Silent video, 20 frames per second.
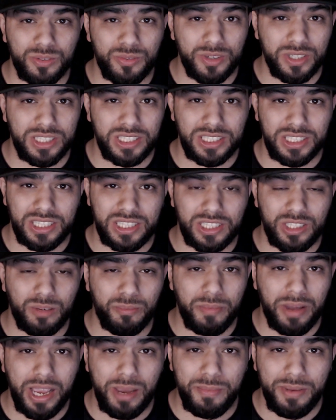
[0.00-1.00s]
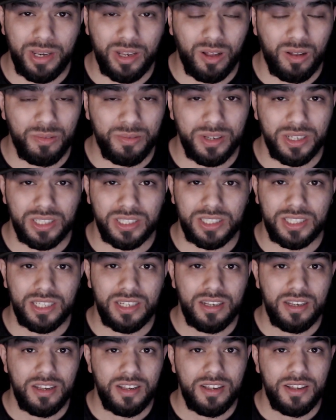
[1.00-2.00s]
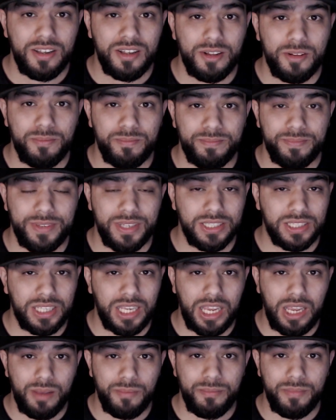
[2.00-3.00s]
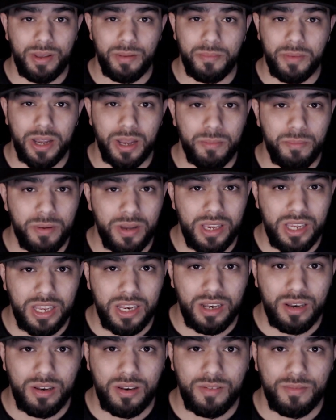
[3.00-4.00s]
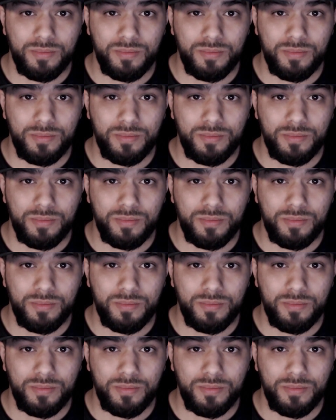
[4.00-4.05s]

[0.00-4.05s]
versus the Miami Dolphins. This game, in my opinion,